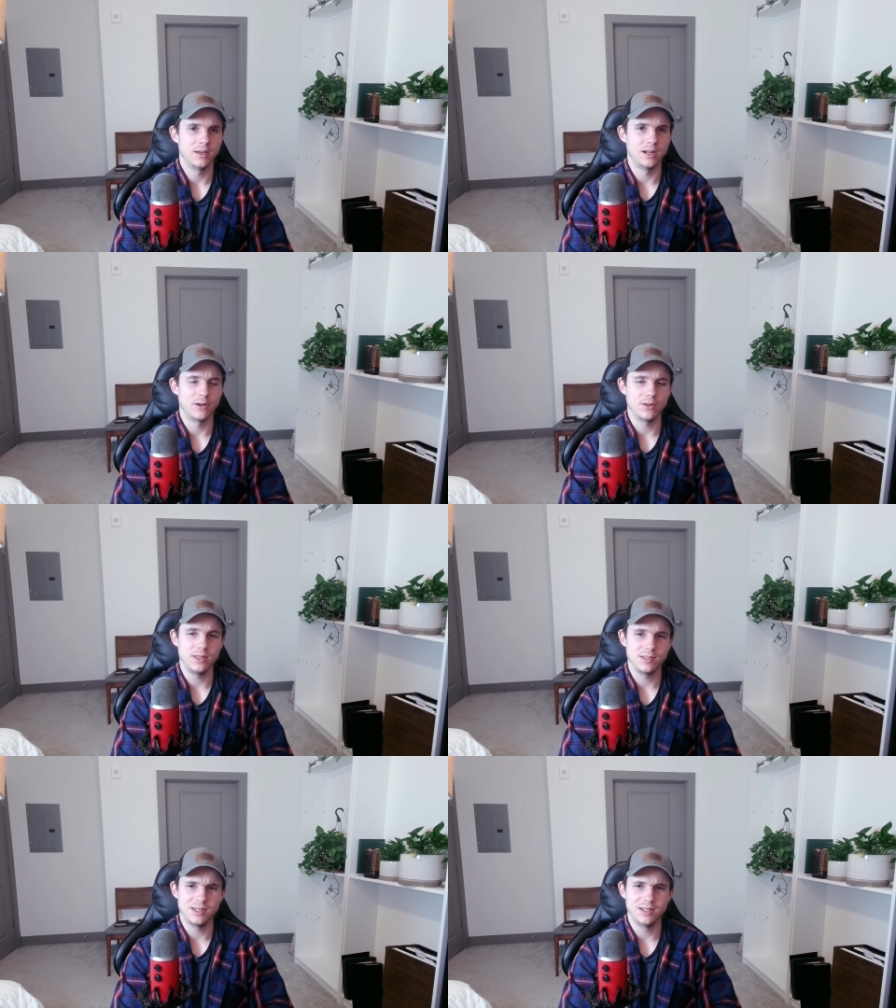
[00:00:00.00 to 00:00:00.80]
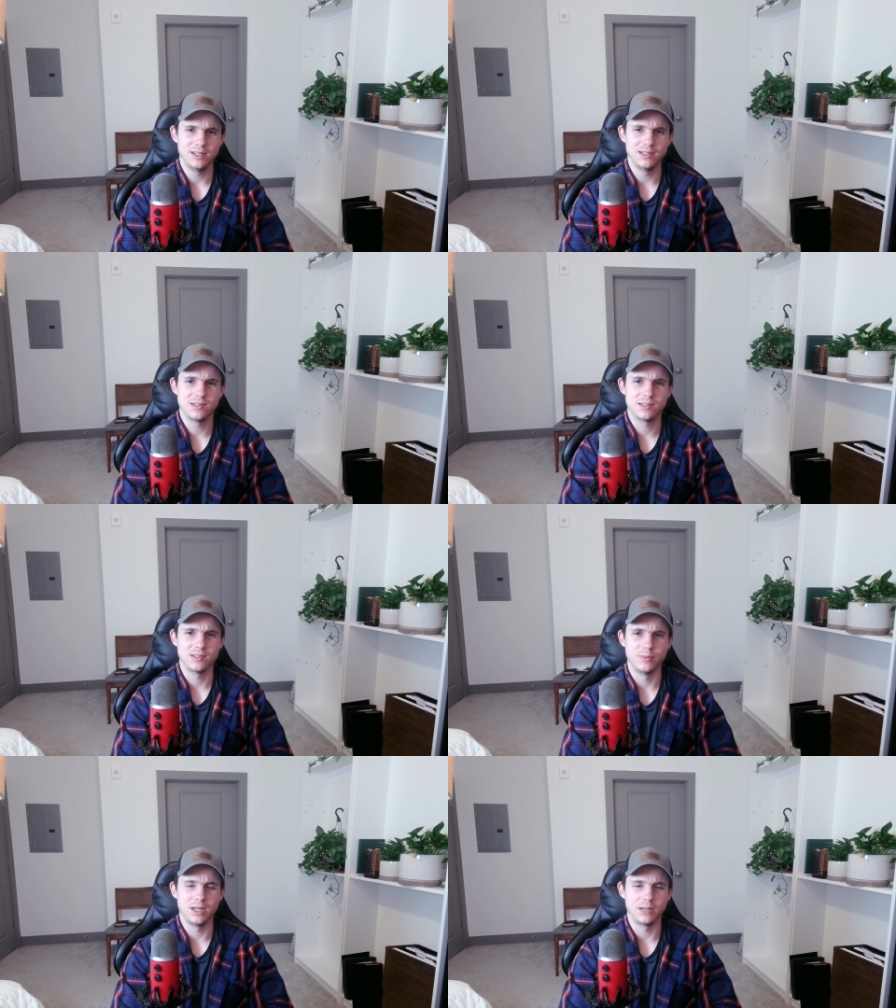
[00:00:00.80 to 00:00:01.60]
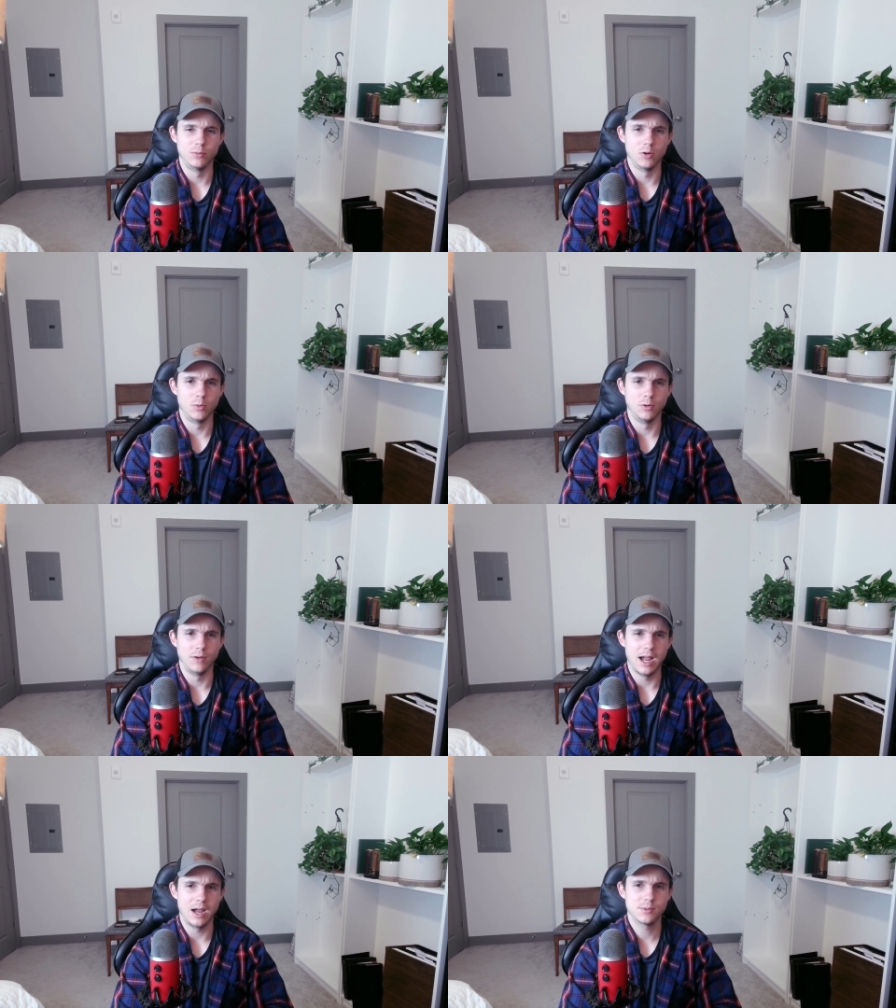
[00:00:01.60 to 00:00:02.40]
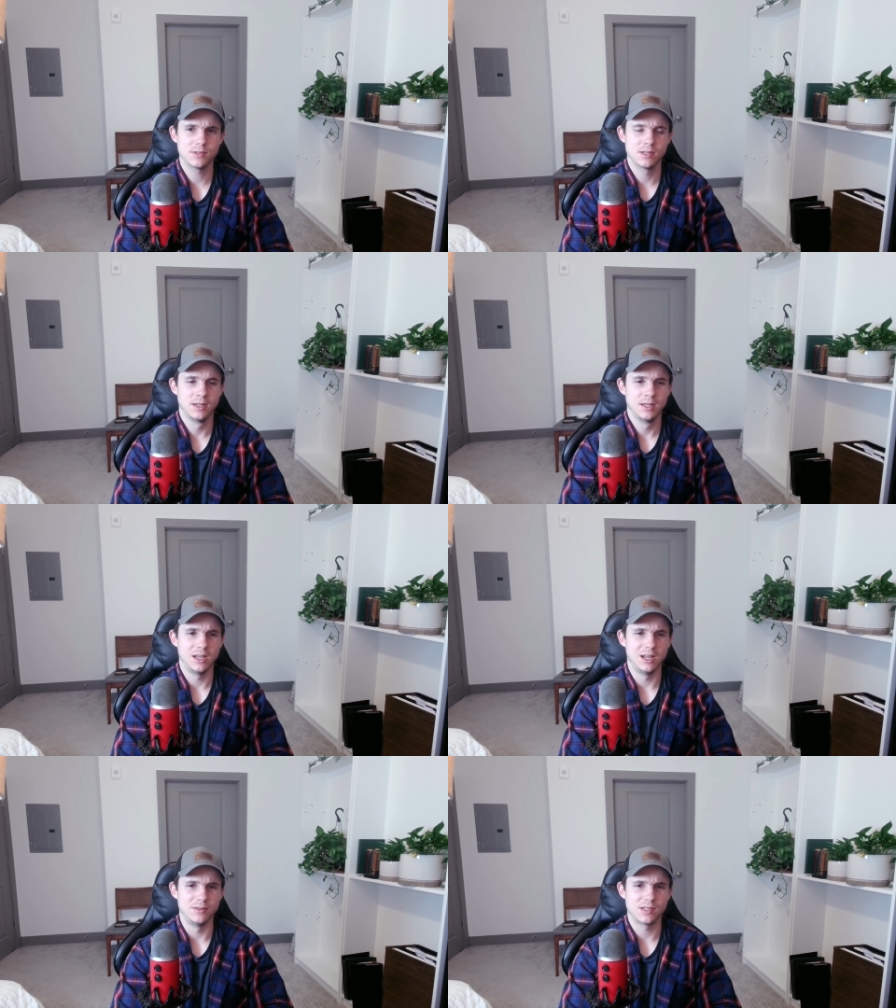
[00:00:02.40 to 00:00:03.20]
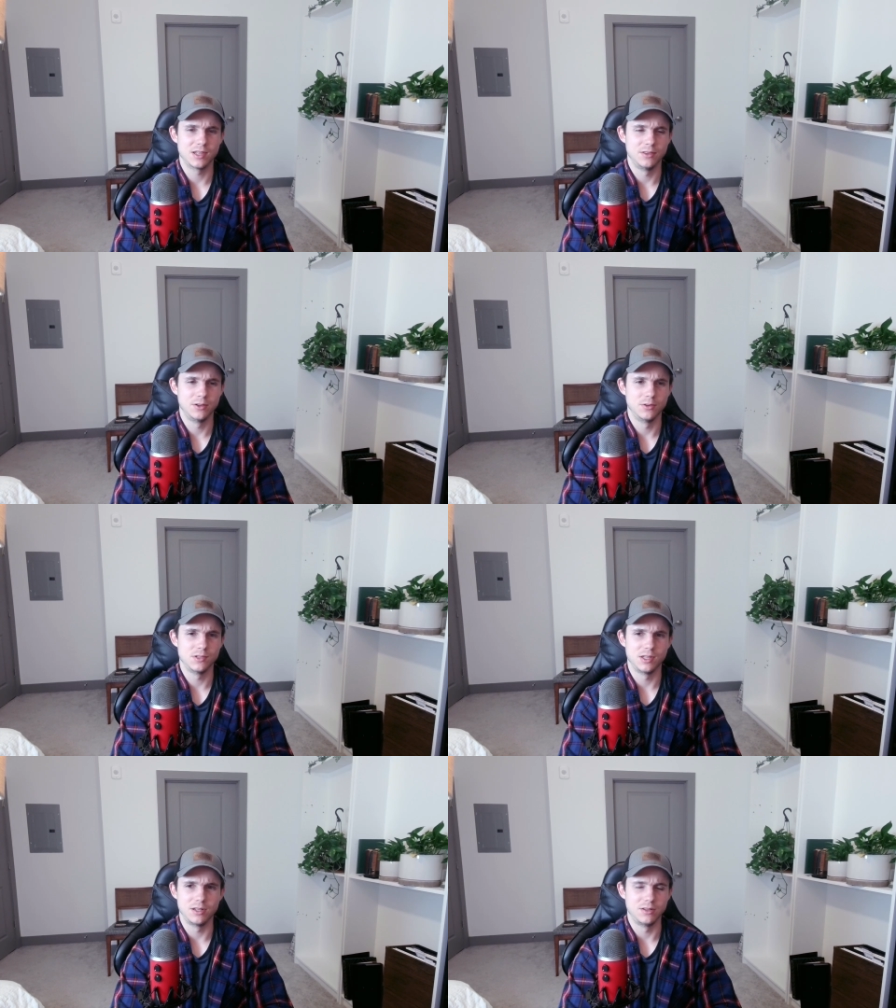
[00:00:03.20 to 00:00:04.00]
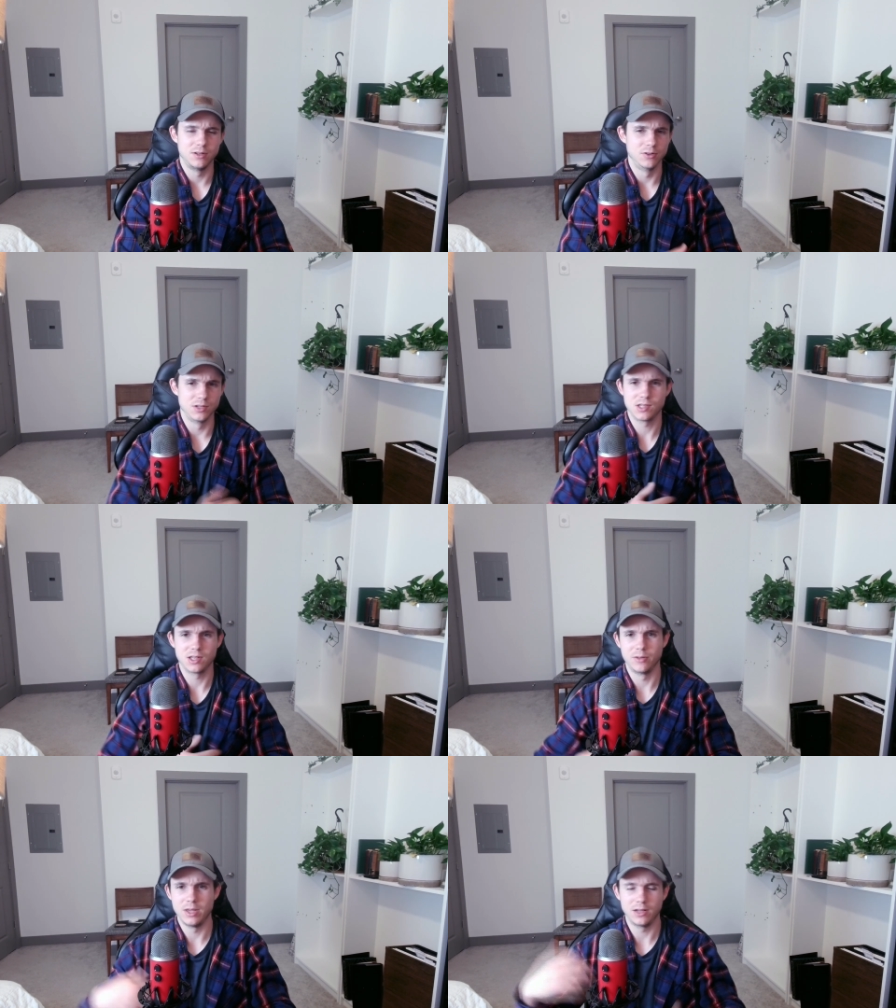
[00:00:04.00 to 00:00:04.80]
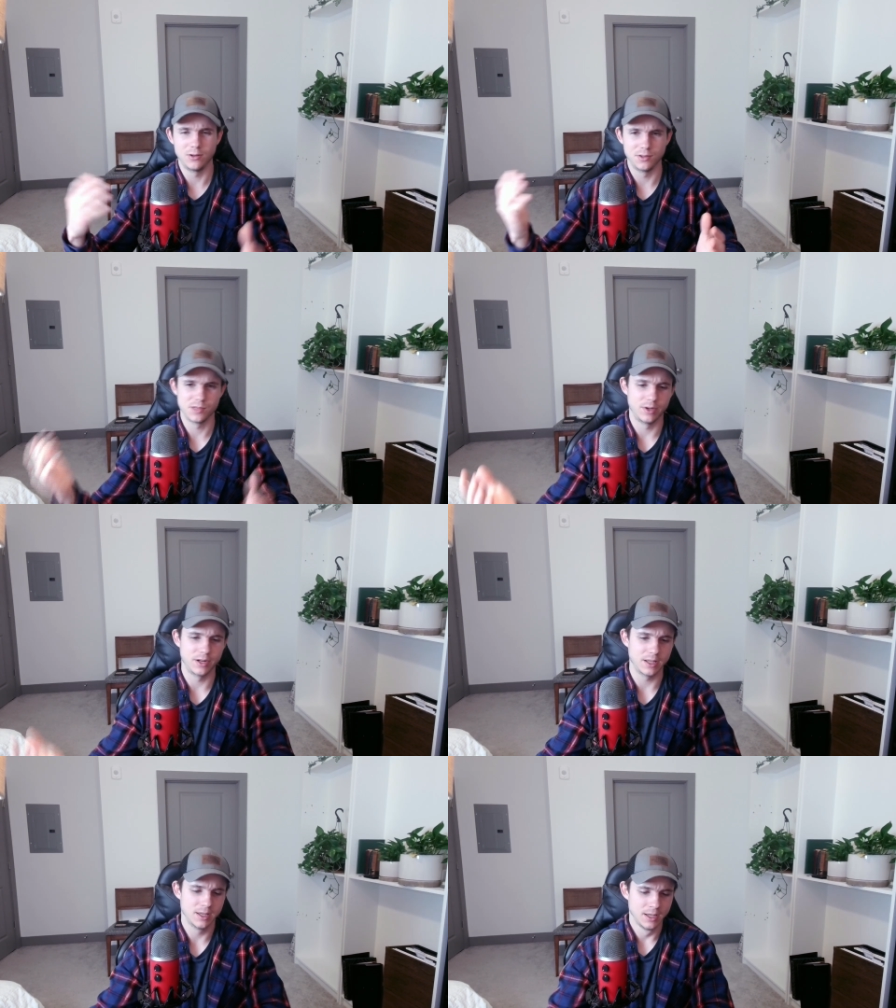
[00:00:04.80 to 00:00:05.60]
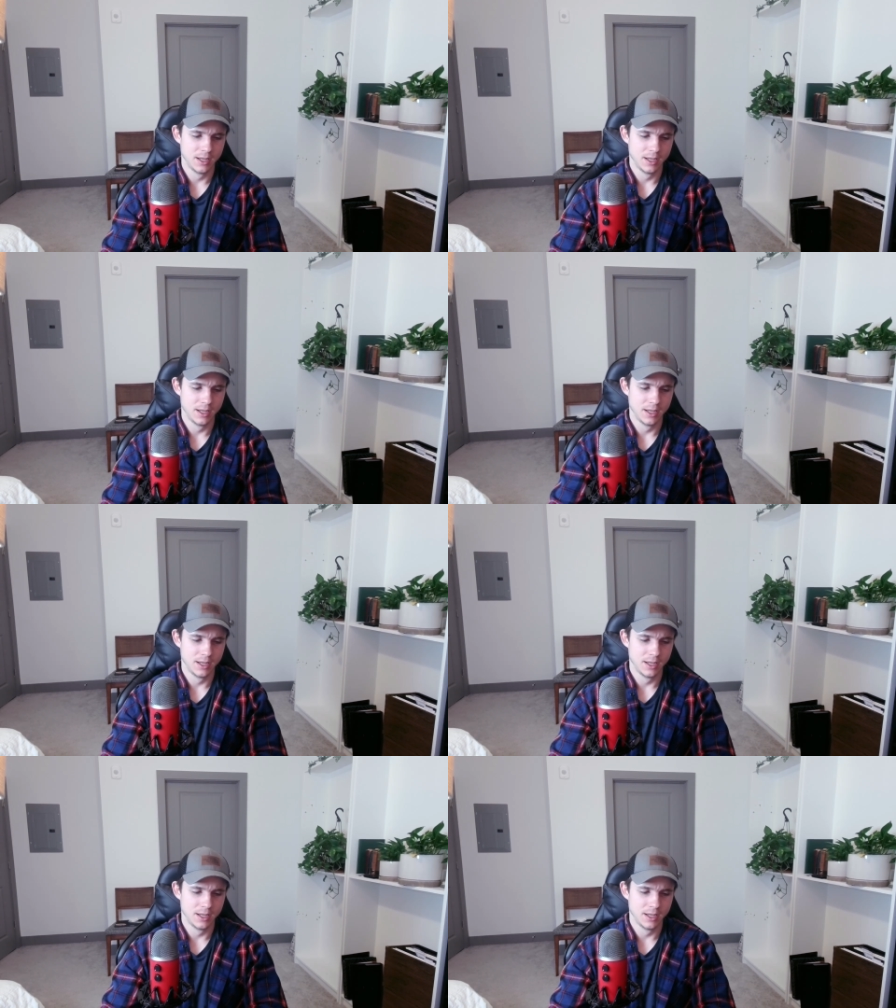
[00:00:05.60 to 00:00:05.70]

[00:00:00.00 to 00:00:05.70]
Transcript: and how easy it is to make mobile apps and send those, and you're just going to make all this money.